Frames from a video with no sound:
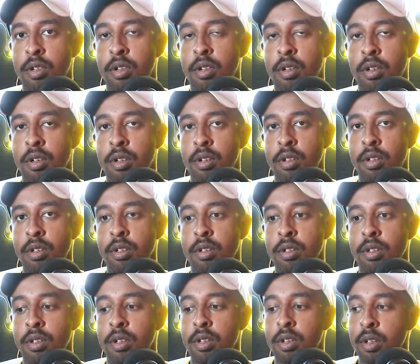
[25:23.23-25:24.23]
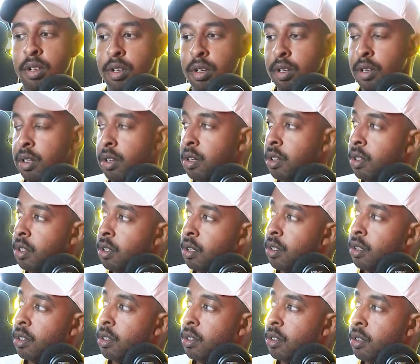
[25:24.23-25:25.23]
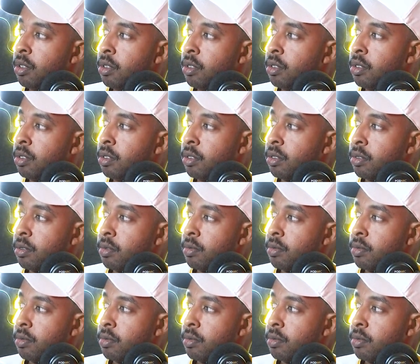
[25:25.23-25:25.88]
(not speaking)